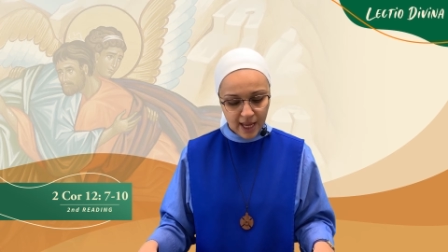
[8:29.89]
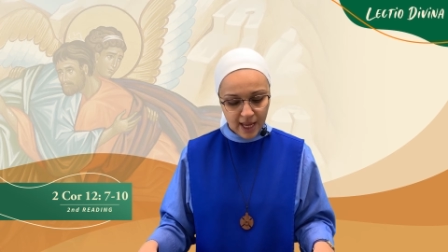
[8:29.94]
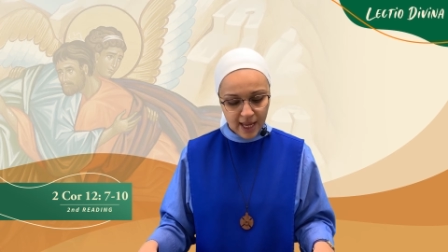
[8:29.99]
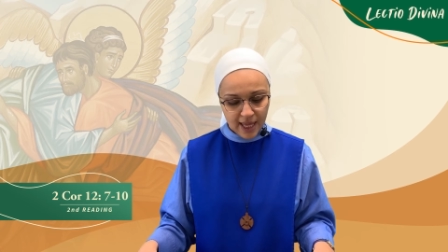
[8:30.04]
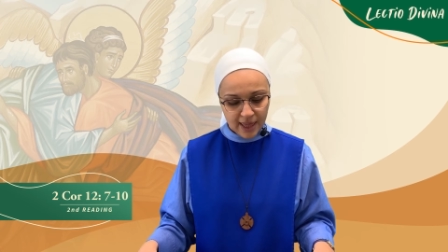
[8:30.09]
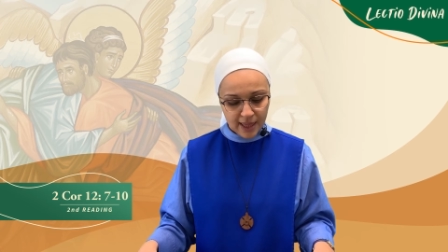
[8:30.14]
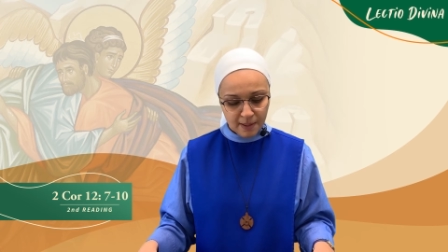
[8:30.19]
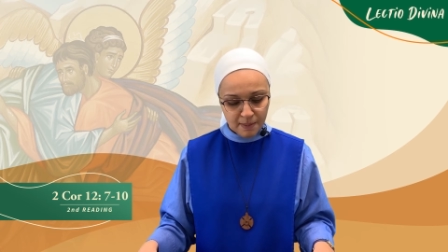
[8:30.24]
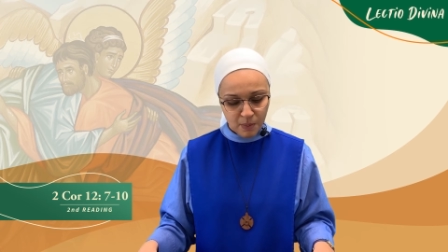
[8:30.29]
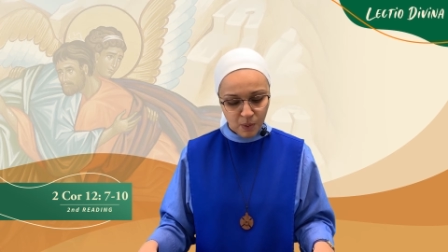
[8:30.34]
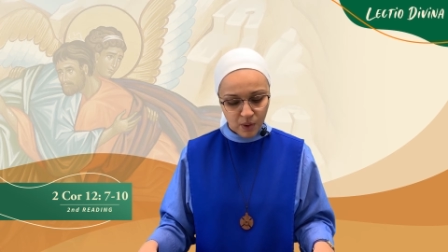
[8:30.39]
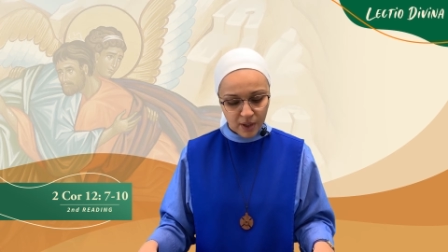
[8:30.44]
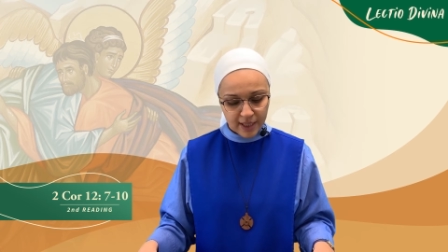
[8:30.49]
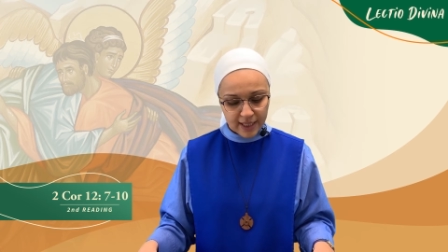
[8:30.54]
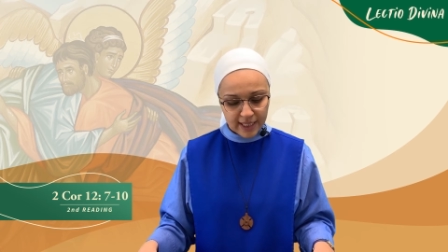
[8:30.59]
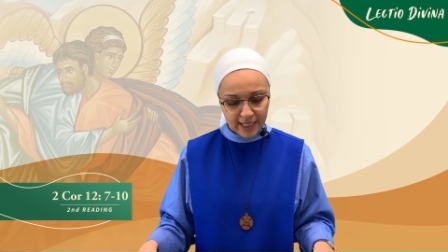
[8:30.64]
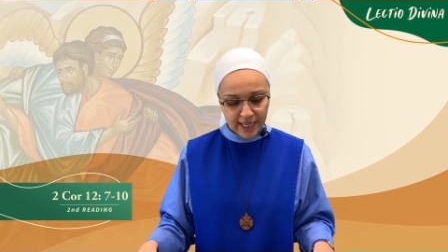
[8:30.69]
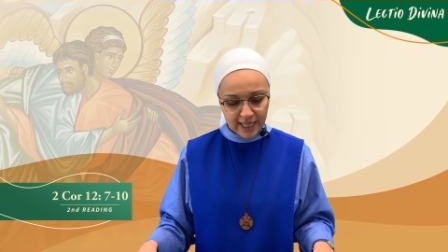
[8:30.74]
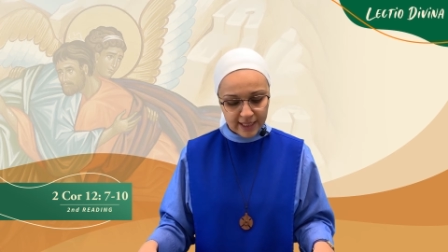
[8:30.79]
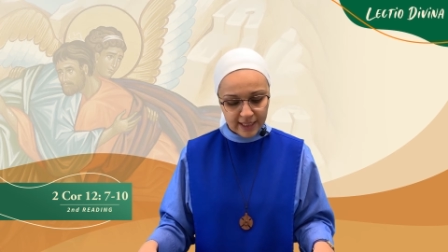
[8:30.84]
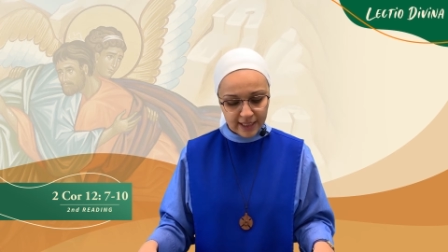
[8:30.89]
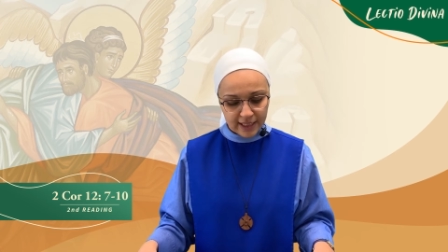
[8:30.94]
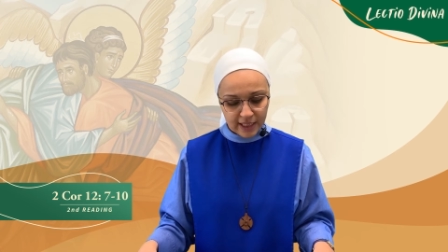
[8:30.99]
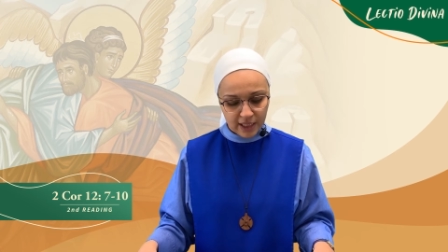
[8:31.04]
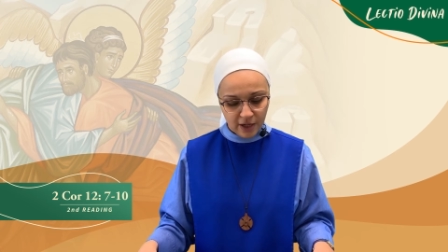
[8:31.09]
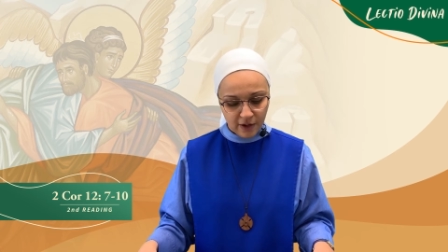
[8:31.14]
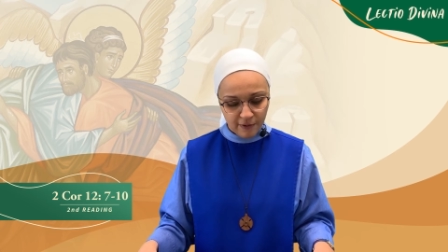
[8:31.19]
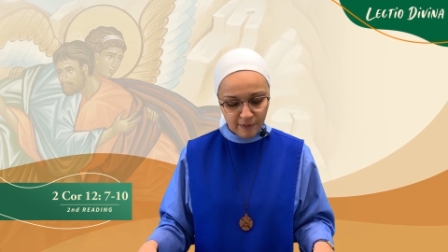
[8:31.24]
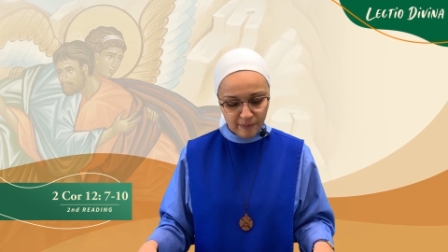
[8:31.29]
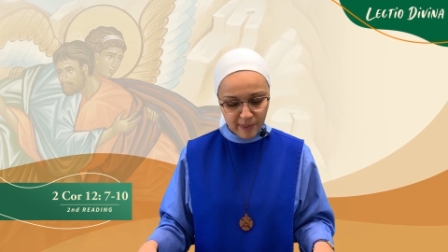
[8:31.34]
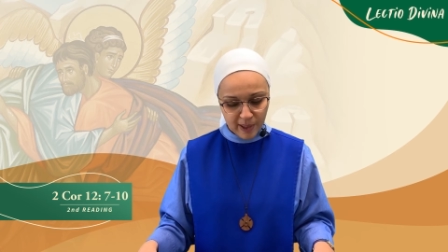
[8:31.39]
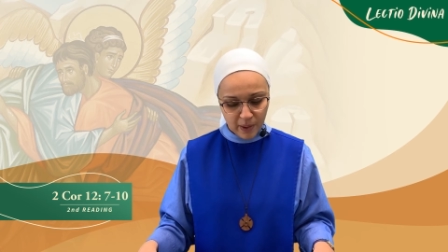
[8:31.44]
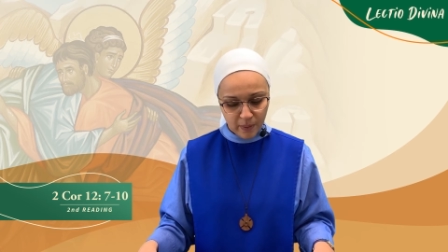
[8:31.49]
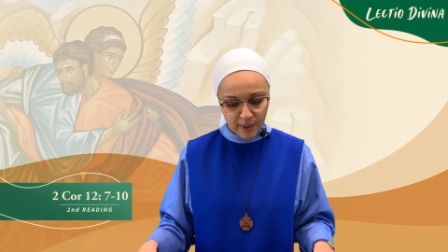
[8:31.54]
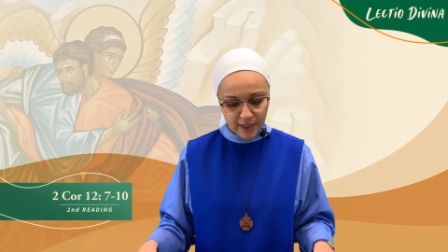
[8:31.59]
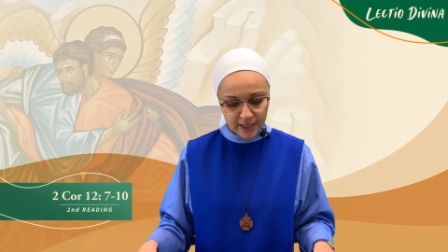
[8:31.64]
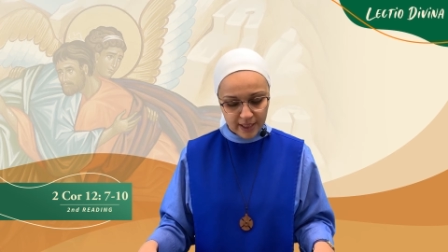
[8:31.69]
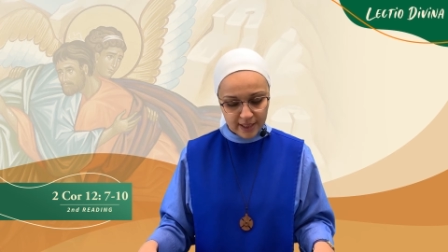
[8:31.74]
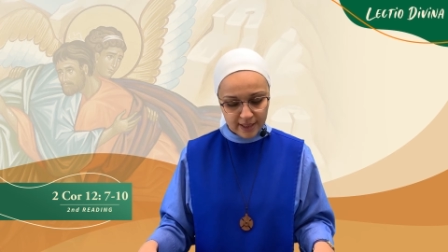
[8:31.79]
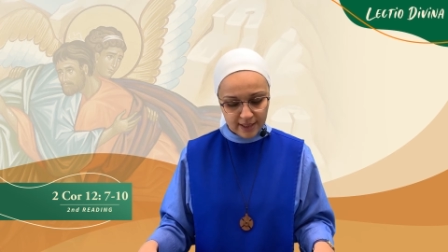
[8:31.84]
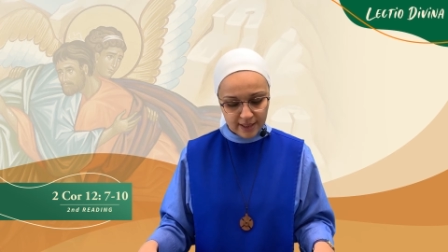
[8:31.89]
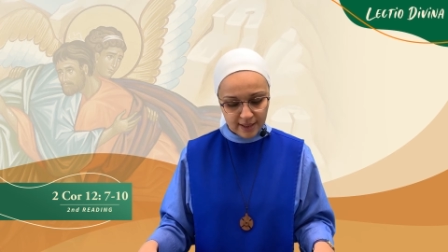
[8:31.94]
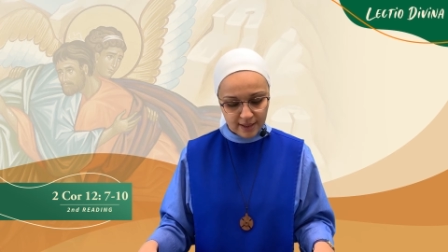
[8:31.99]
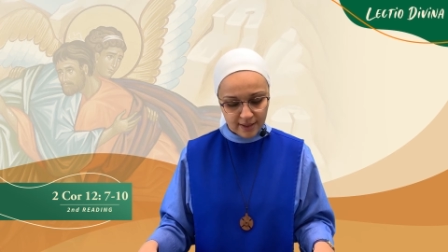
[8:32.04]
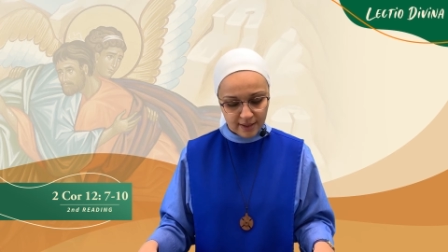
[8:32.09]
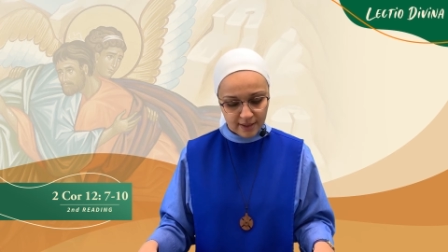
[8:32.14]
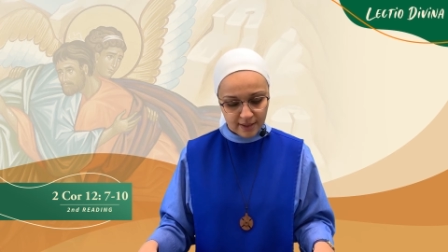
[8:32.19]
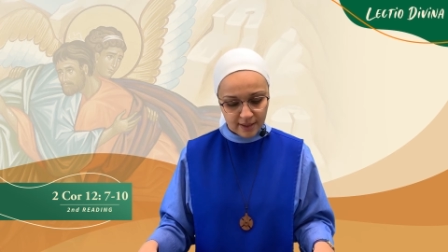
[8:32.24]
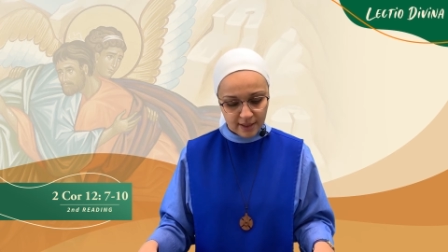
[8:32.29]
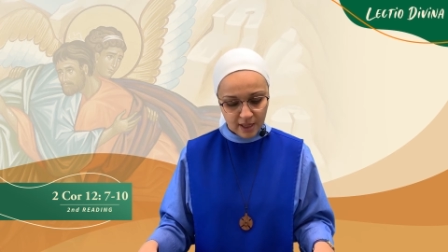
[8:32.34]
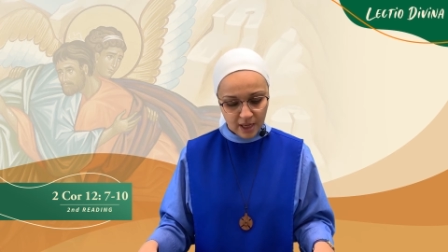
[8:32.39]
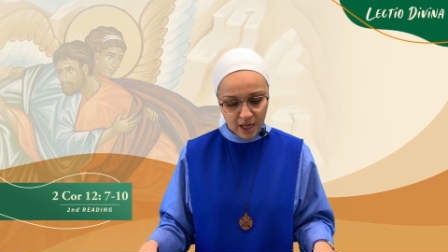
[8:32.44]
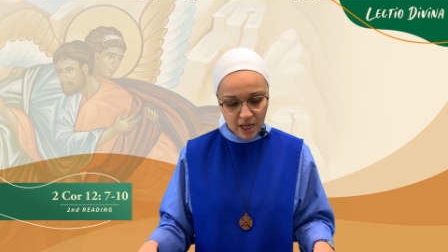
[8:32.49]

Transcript: the more gladly of my weaknesses,